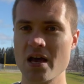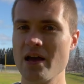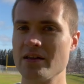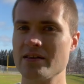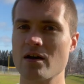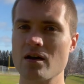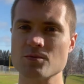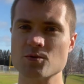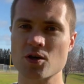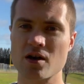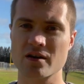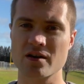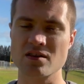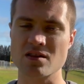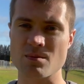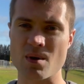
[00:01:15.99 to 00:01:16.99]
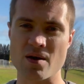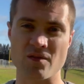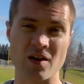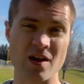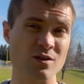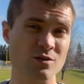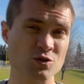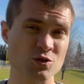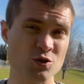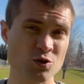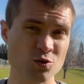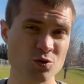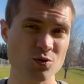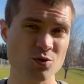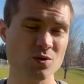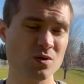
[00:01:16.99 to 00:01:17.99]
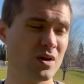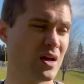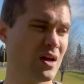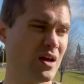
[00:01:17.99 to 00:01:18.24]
Now, I'm talking the Mavic Air 2